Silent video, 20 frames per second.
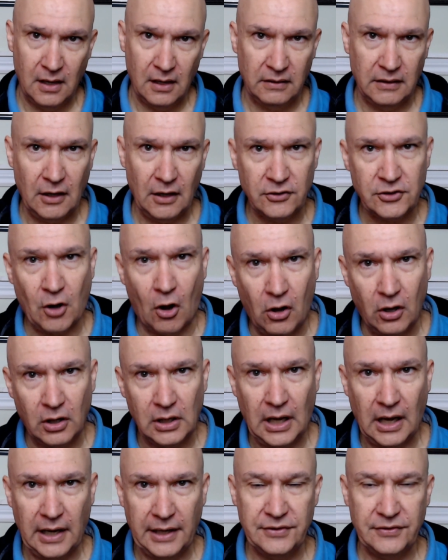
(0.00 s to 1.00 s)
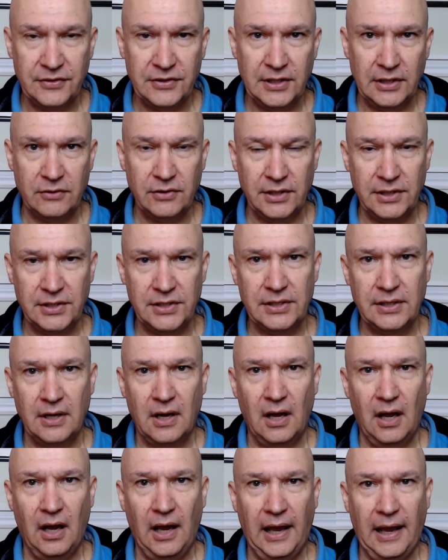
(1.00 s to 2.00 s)
There's all kinds of citrus,
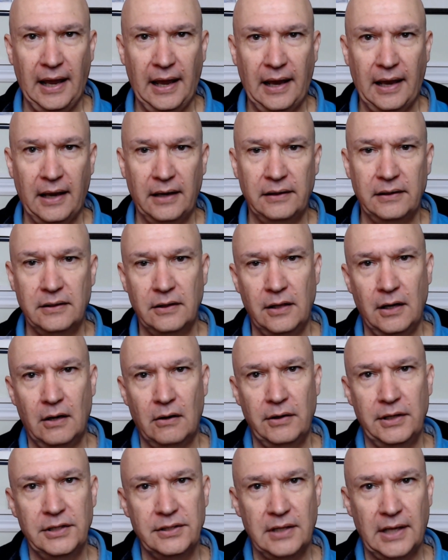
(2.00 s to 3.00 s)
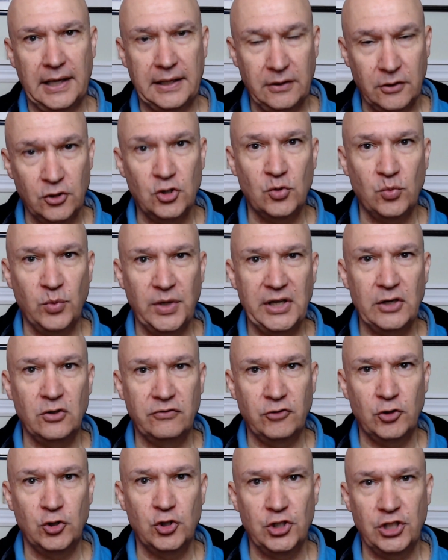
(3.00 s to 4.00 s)
and there is like the sweeter
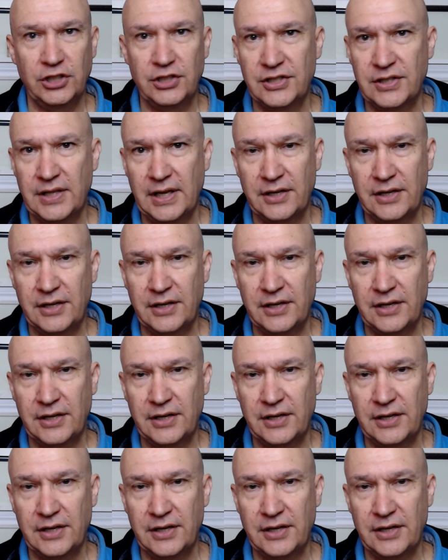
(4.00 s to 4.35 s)
versions,